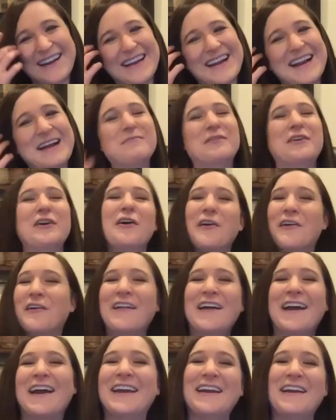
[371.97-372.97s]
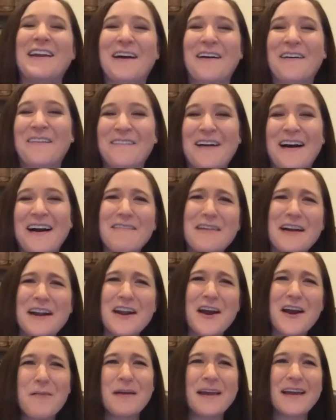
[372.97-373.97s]
And I'm Googling, you know, why would
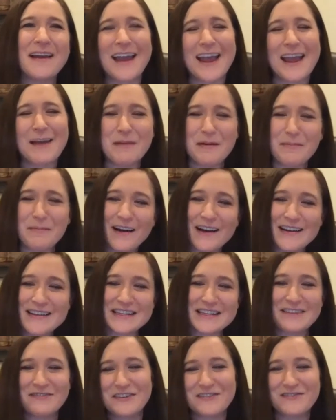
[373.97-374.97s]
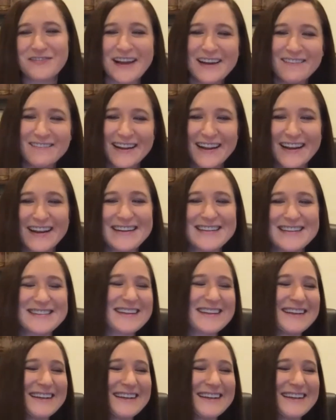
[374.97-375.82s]
an OPK be positive for five days?